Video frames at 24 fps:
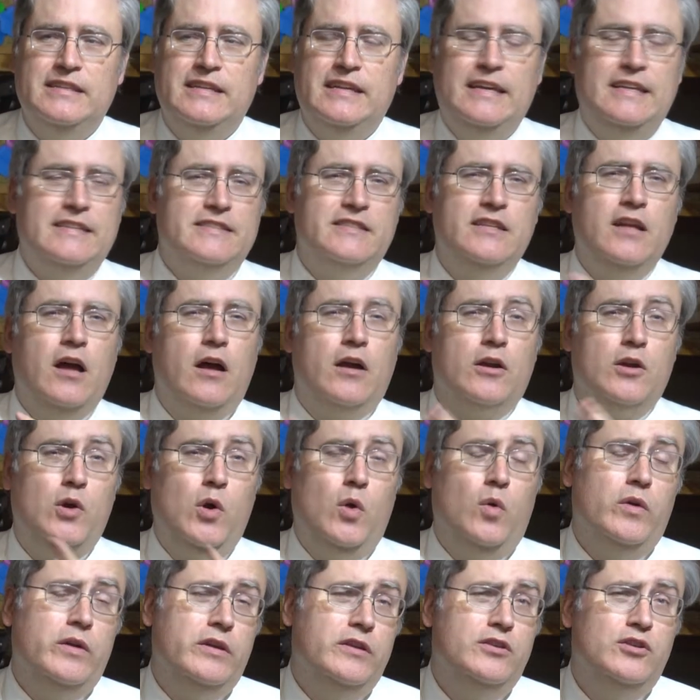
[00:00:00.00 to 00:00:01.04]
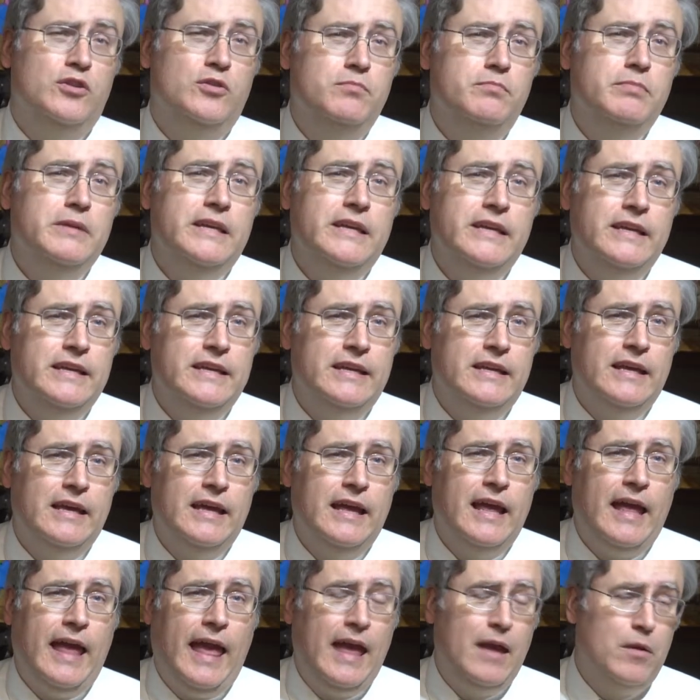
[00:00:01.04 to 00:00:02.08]
is not going to be
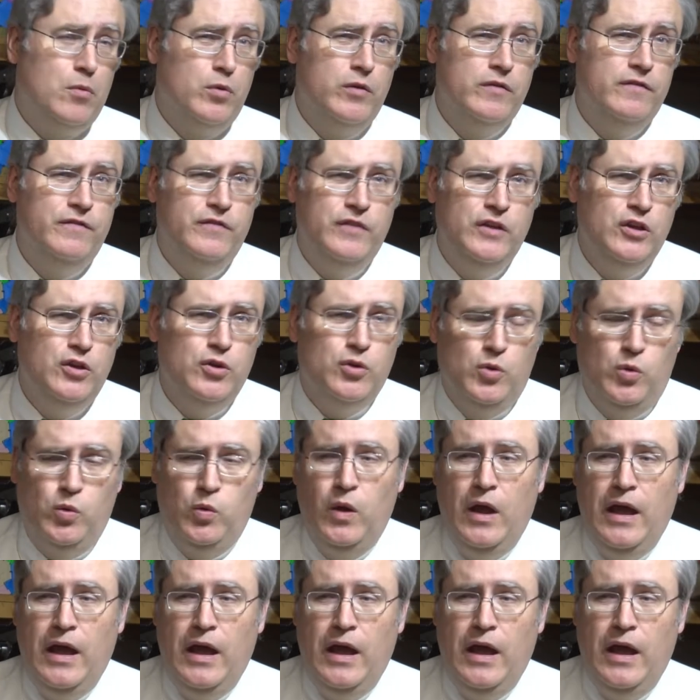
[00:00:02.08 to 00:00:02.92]
a review.